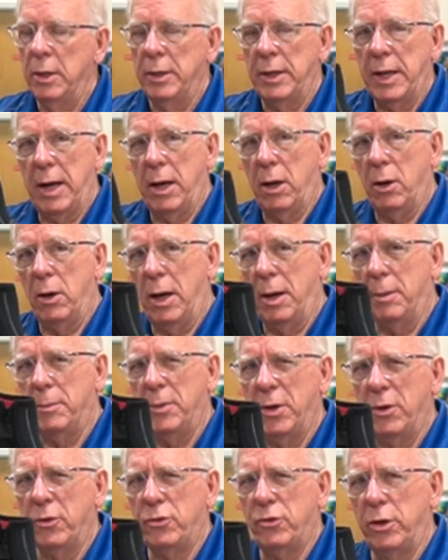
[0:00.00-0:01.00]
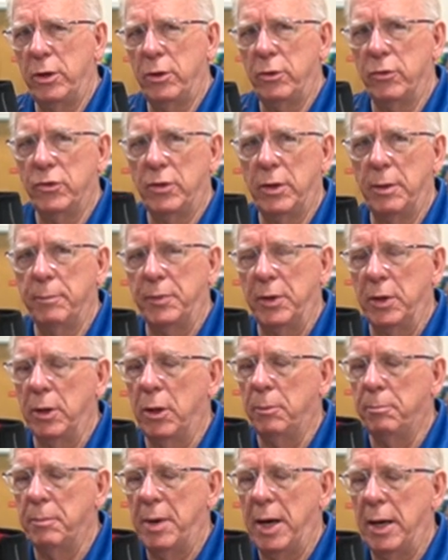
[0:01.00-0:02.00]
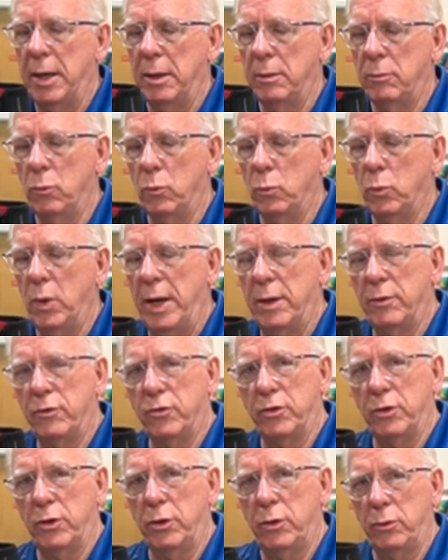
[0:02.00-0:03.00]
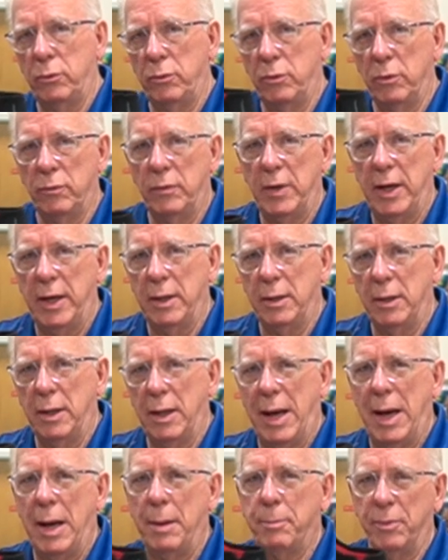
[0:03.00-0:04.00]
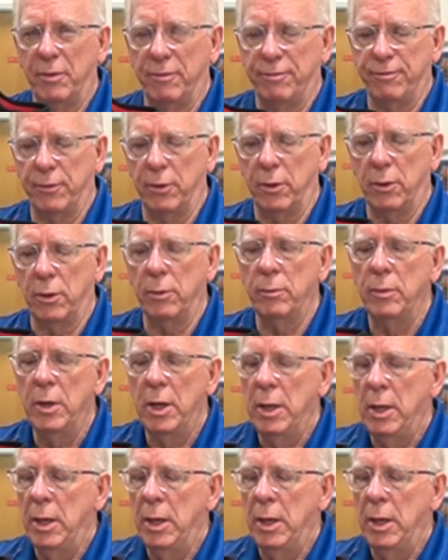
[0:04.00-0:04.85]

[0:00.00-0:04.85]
Now, I'm gonna show you something on my wetsuit that I prefer.